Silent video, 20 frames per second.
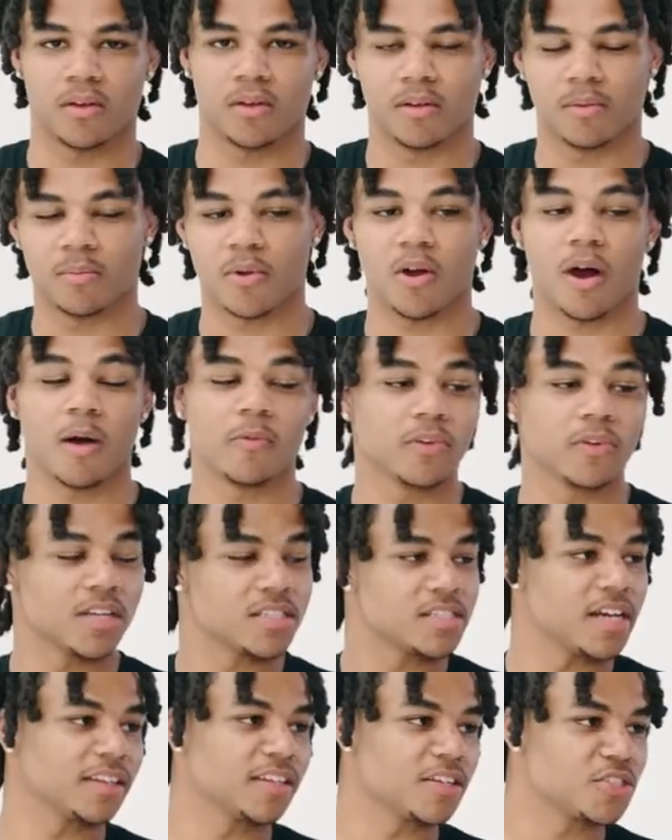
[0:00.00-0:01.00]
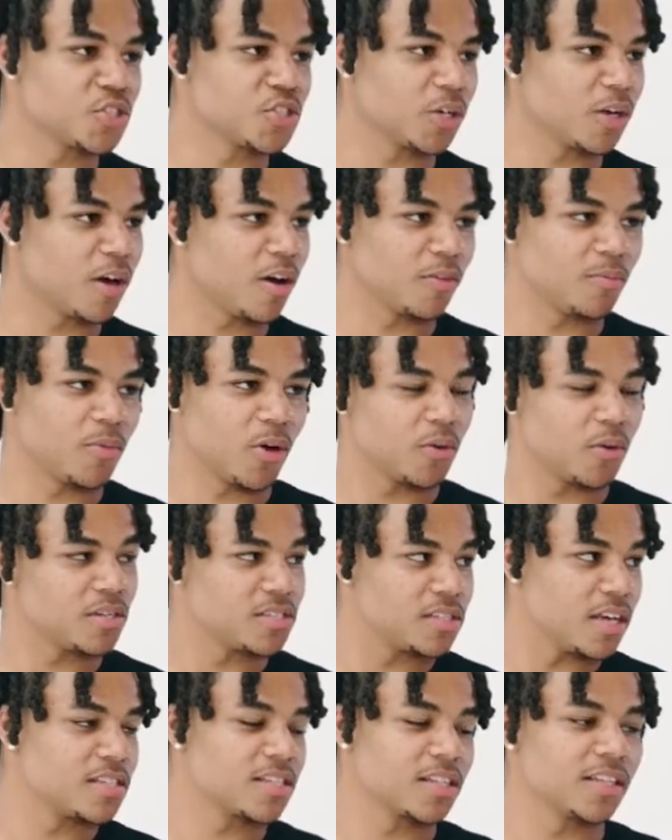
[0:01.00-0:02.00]
Bro, I'm finna take this shirt off, bro.
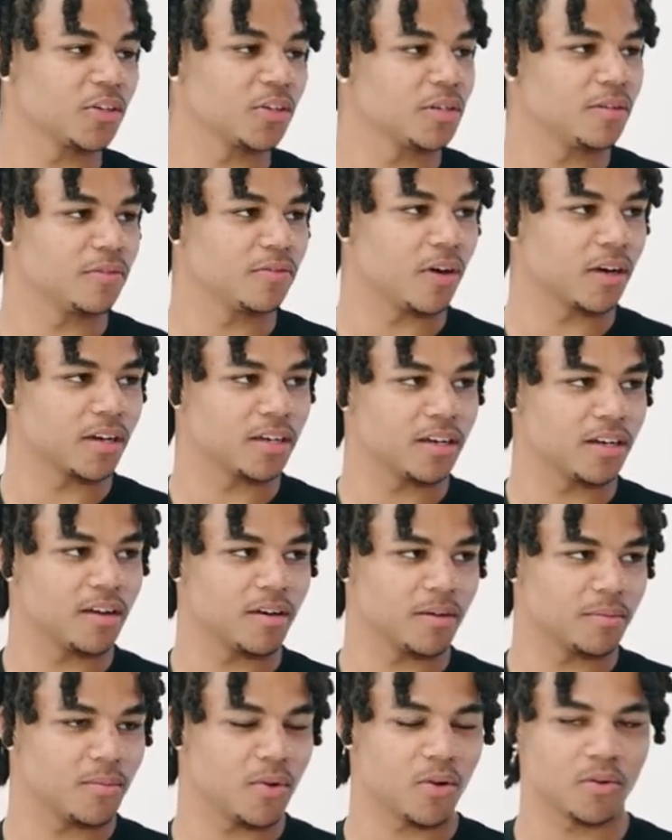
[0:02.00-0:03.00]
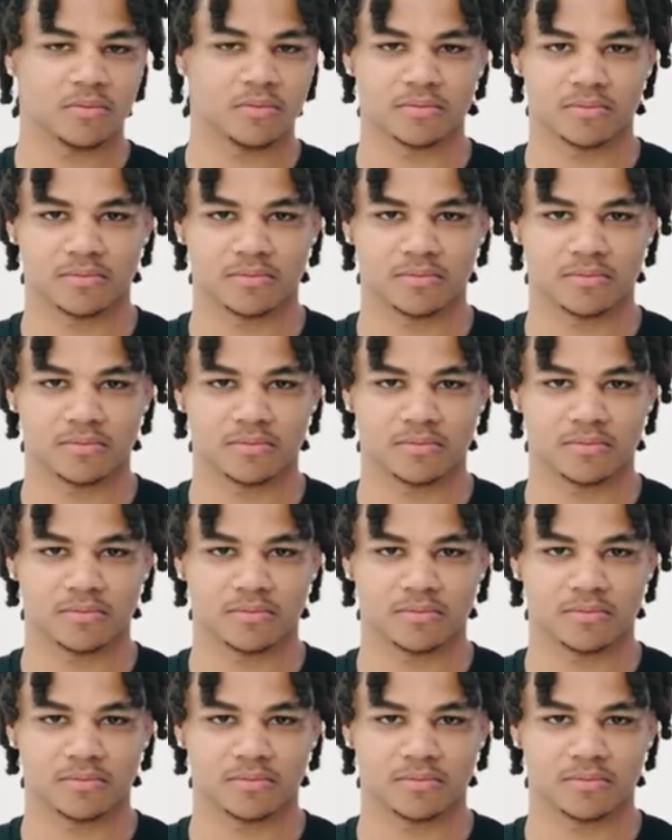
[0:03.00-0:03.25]
It's clearly f***ed up, bro.